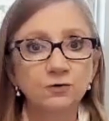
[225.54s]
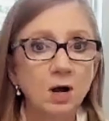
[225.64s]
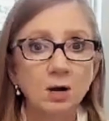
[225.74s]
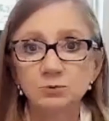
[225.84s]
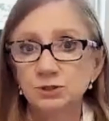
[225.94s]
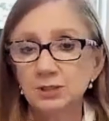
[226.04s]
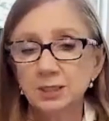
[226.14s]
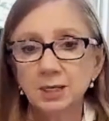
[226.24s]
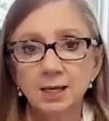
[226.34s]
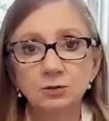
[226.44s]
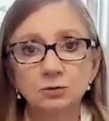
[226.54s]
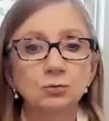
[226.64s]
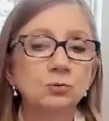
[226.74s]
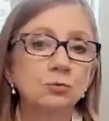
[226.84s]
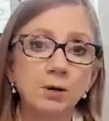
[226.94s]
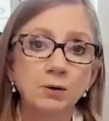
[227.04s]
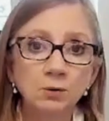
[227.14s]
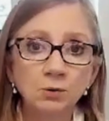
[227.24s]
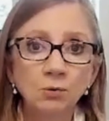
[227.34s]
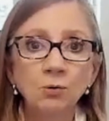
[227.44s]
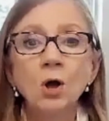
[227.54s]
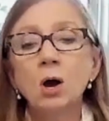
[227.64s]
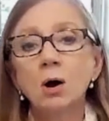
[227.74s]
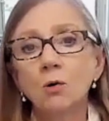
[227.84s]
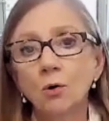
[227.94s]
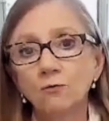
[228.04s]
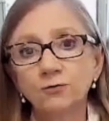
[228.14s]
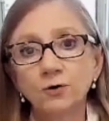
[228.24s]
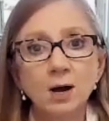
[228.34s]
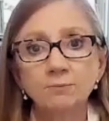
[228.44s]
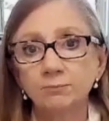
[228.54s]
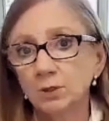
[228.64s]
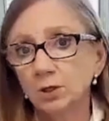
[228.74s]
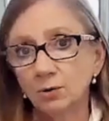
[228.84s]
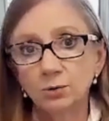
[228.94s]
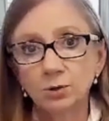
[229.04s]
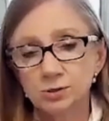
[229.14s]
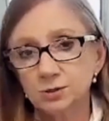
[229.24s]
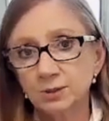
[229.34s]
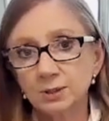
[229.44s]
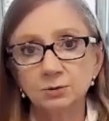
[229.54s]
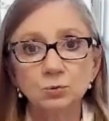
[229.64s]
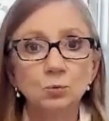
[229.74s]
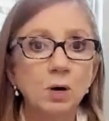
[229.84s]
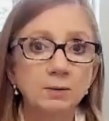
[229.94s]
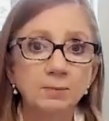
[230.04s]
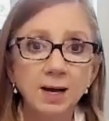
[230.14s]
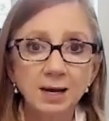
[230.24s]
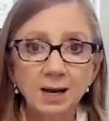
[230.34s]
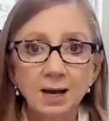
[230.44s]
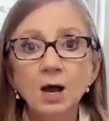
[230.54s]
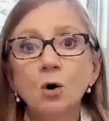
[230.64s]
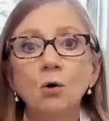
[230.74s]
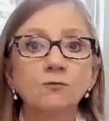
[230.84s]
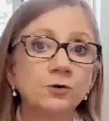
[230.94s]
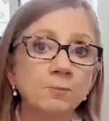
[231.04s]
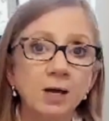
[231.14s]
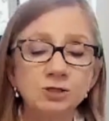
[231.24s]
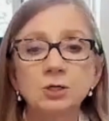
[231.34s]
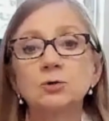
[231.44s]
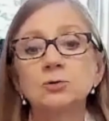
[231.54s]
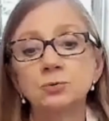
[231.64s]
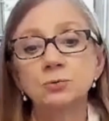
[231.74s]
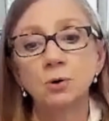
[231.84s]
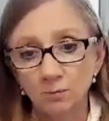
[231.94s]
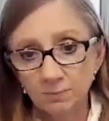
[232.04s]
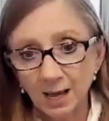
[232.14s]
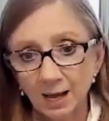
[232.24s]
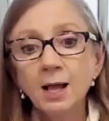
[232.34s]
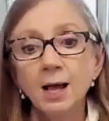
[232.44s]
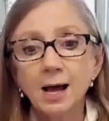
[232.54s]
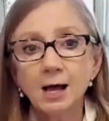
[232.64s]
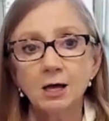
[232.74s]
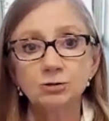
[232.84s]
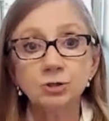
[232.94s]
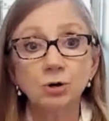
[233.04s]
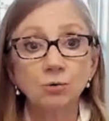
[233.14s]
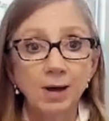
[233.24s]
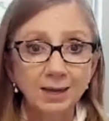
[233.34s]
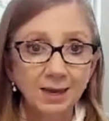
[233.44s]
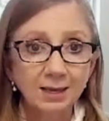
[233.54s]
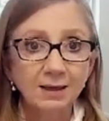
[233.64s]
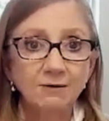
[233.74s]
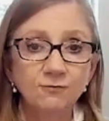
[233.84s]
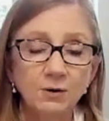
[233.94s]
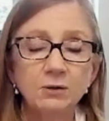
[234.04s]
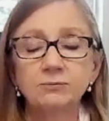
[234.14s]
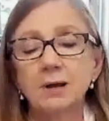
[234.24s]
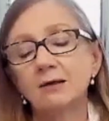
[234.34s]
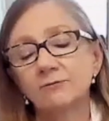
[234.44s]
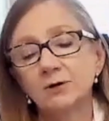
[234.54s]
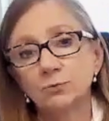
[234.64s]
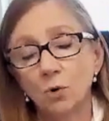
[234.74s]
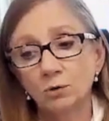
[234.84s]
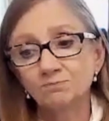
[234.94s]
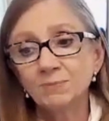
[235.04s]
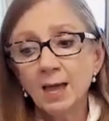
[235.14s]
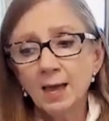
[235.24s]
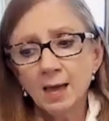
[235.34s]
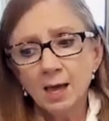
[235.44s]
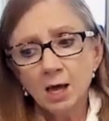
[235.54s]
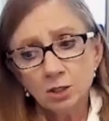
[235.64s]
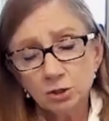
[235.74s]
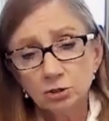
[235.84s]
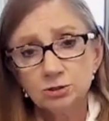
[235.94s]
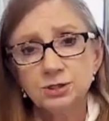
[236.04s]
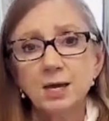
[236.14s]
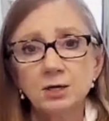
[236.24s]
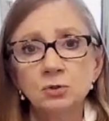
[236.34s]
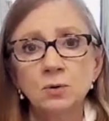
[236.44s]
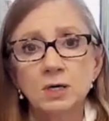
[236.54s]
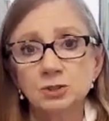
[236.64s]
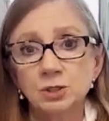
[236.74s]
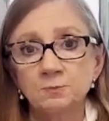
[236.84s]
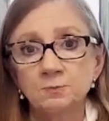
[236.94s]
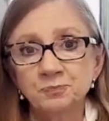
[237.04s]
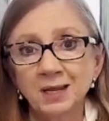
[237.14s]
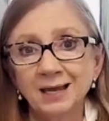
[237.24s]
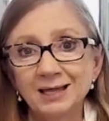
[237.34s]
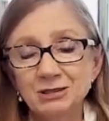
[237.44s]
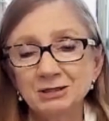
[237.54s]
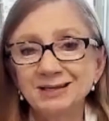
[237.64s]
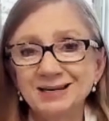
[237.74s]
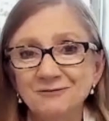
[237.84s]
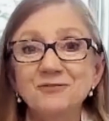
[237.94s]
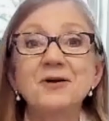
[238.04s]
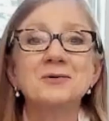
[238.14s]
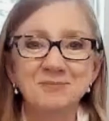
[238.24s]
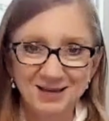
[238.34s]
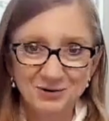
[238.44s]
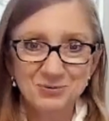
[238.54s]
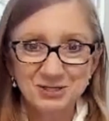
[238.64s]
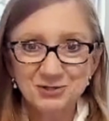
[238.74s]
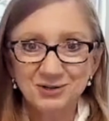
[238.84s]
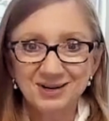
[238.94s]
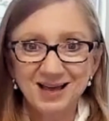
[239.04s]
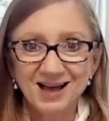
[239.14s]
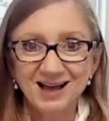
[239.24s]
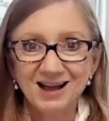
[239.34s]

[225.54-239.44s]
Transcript: from Chile to Peru, or from Costa Rica to Guatemala, or from Mexico to Colombia. So again, a very relevant move. Your second question is indeed a very big question,